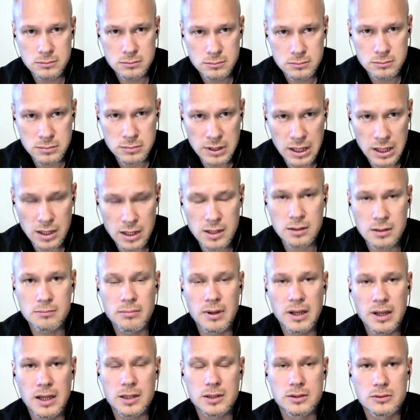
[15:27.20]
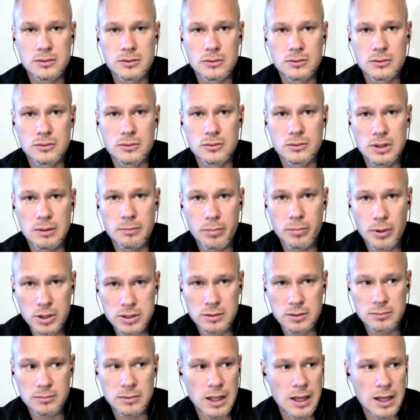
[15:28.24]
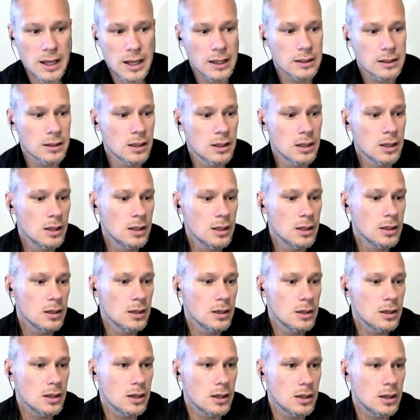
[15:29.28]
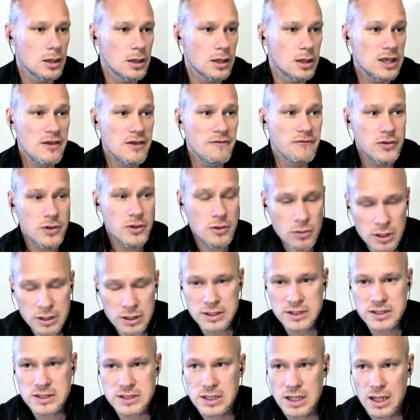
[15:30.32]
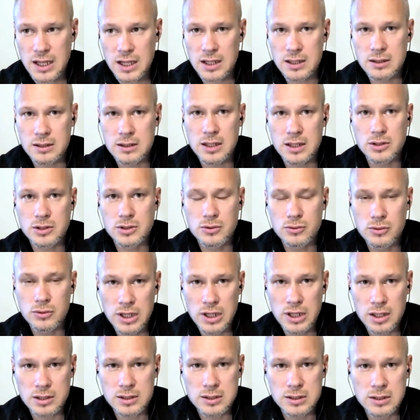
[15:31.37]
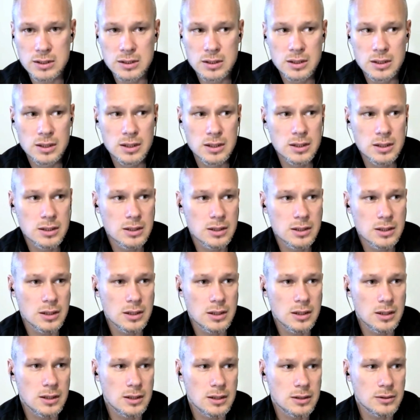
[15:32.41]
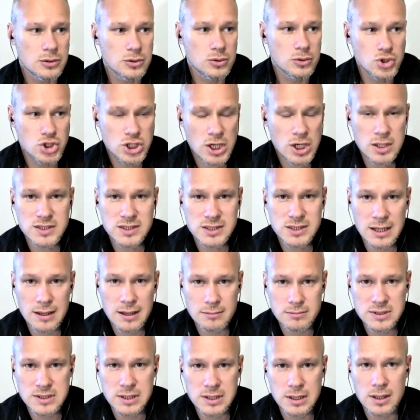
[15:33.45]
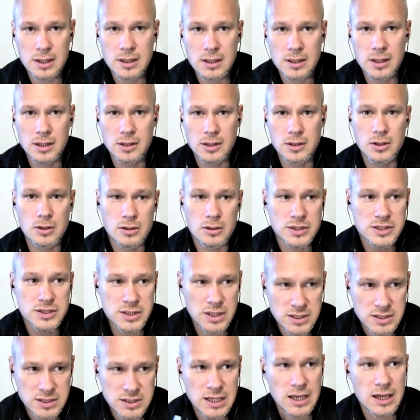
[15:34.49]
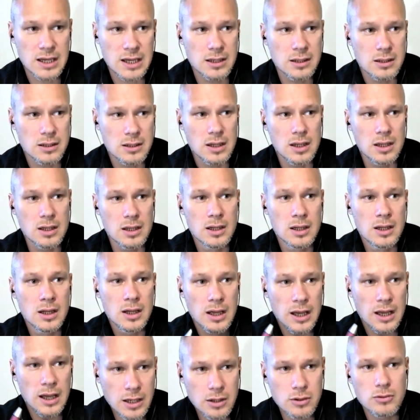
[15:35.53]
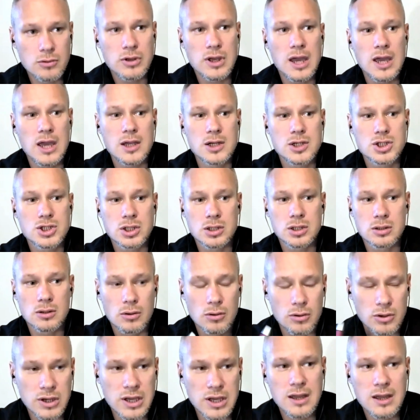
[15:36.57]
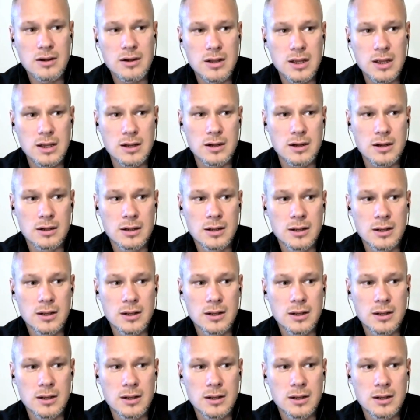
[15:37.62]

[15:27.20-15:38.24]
getting back to the bottom line, if you understand that you need to change something in your society, education, or career,